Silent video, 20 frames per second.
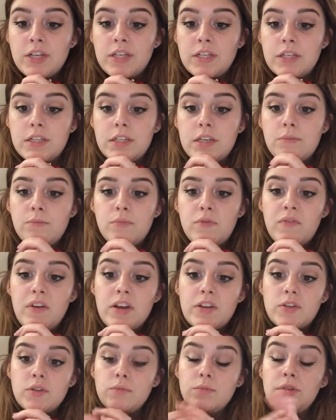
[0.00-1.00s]
into some
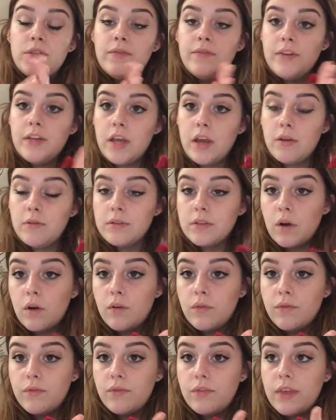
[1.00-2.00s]
professional music videos
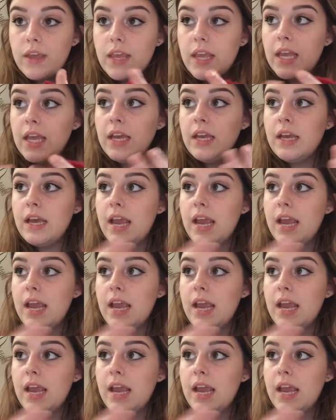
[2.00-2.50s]
of the